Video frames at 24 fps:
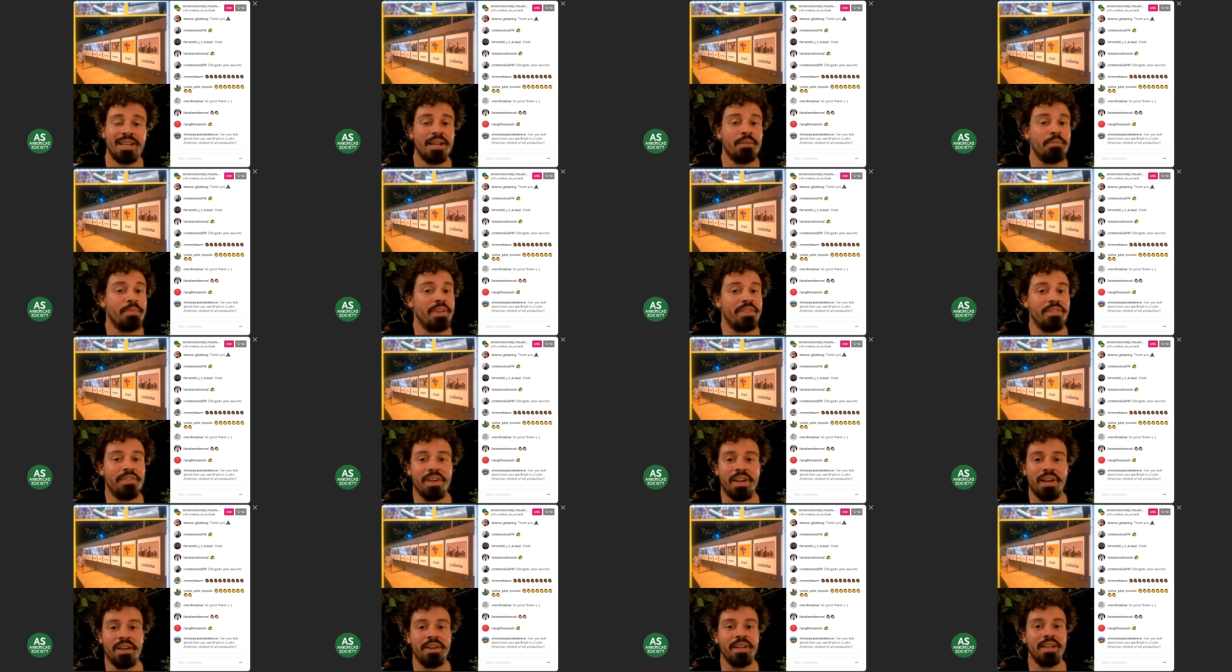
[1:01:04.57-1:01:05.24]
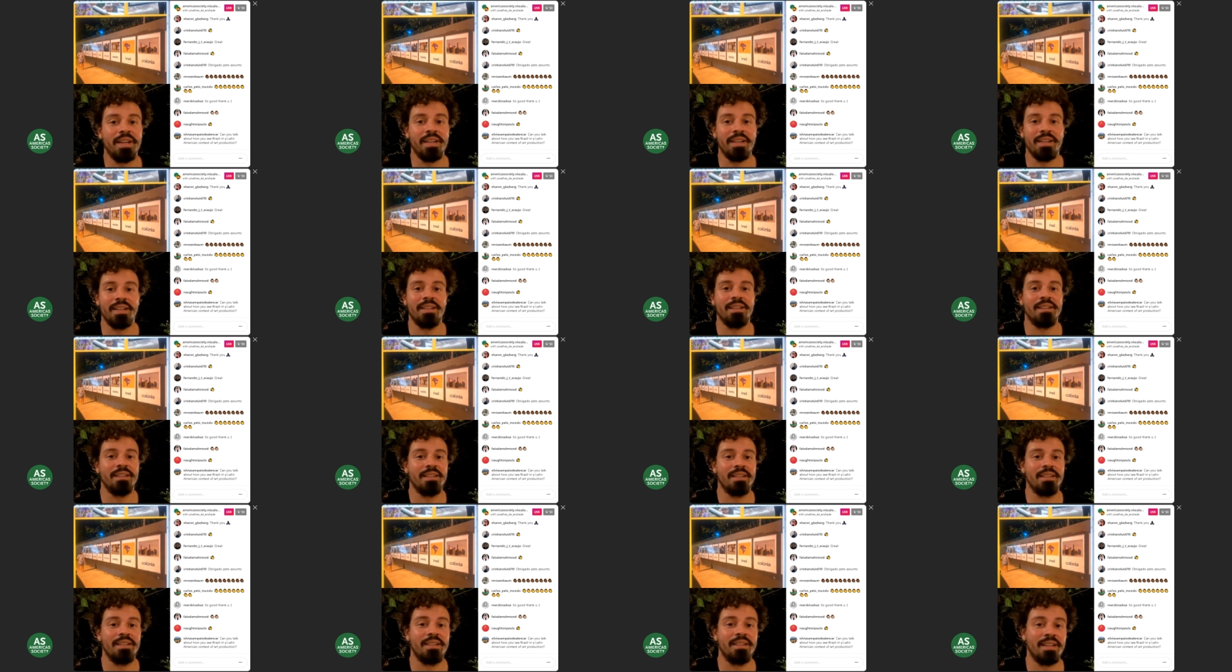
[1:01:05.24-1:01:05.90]
can be very,
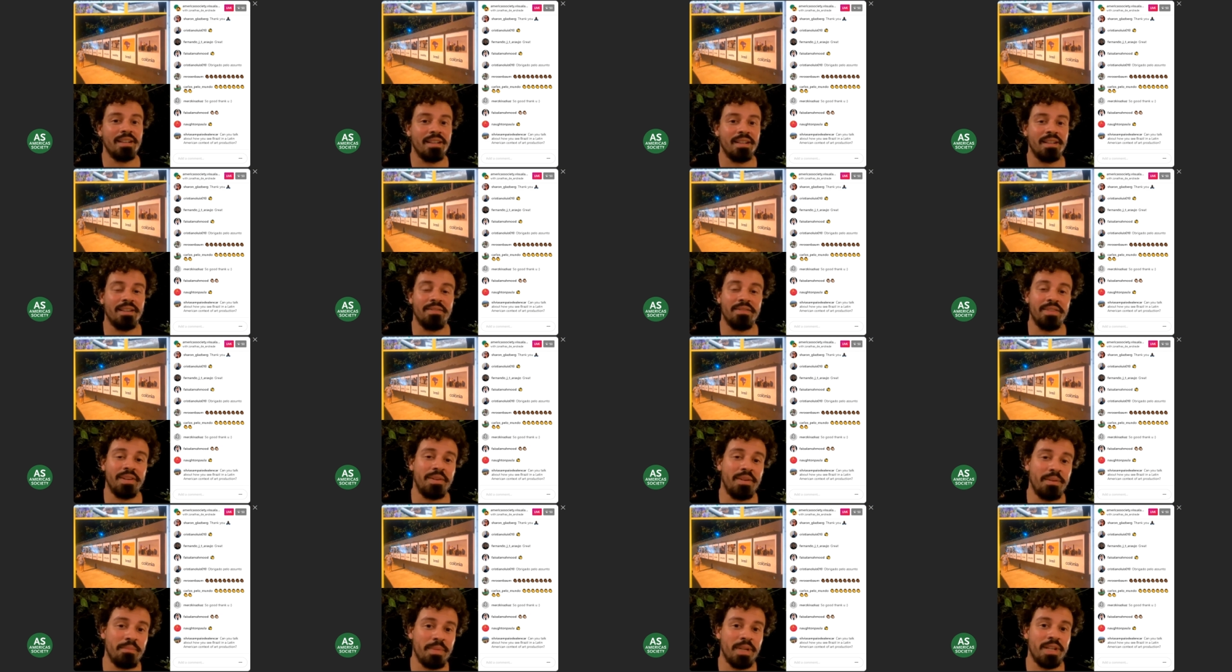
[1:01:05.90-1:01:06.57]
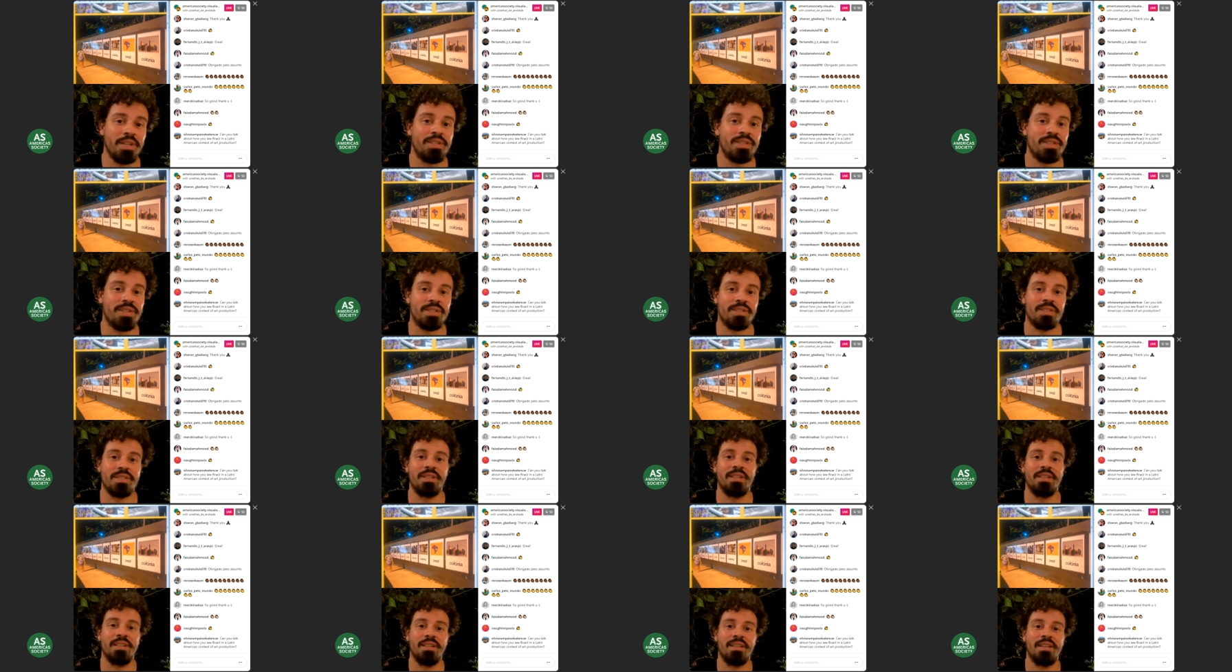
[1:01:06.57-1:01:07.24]
in a very much